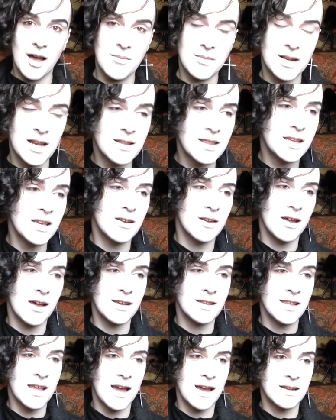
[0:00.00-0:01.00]
I'm glad that you
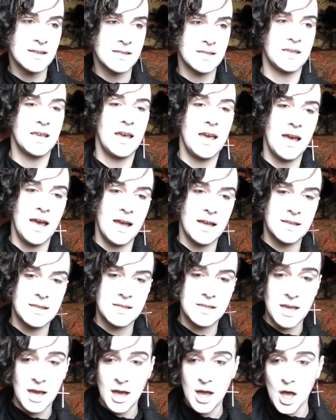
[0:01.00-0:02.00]
like that.
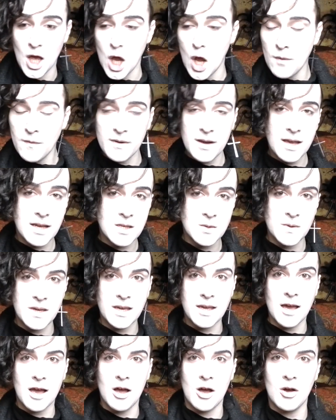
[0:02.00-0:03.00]
And hopefully next
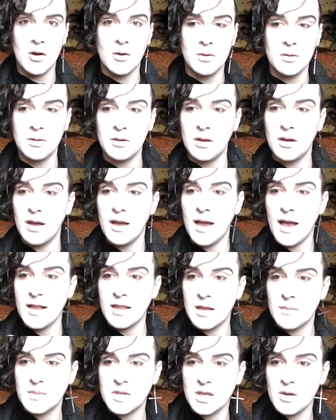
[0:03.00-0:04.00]
week I'll
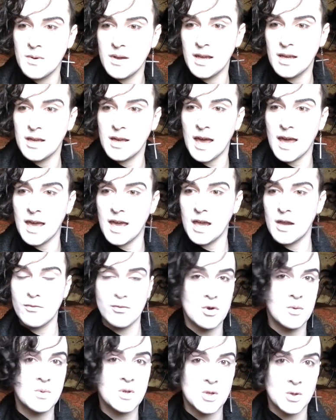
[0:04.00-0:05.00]
end up doing a
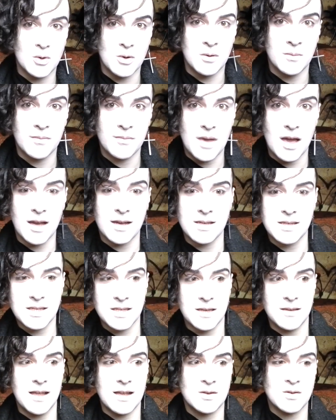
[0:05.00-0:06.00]
room tour, as
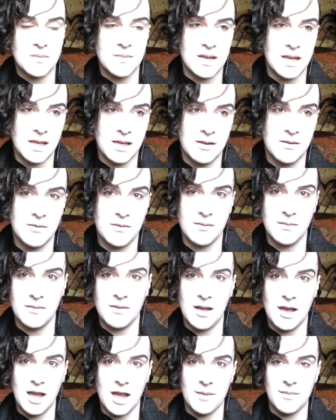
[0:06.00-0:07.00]
that's what many
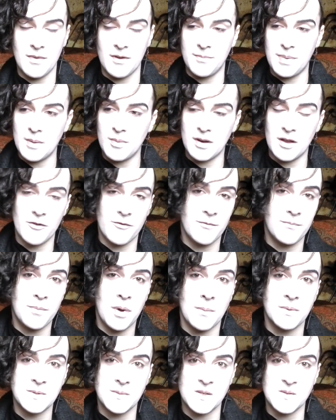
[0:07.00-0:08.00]
people have
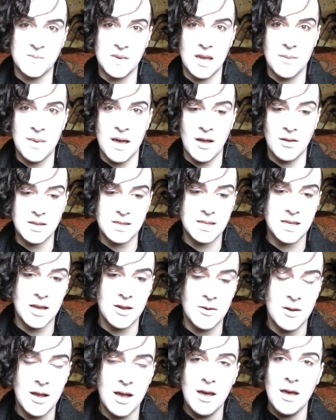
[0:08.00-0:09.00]
popped up to me about.
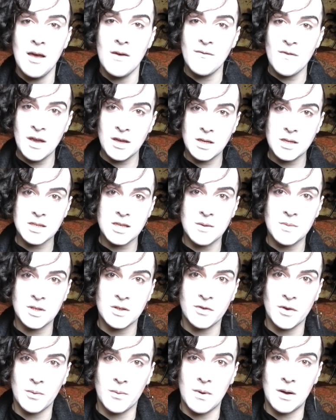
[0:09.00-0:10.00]
So thank you so much
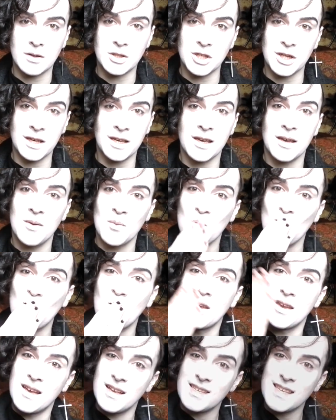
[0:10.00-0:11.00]
for watching.
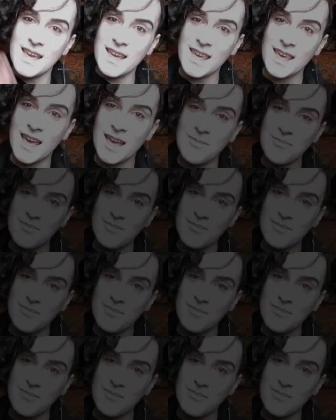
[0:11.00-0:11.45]
Take care.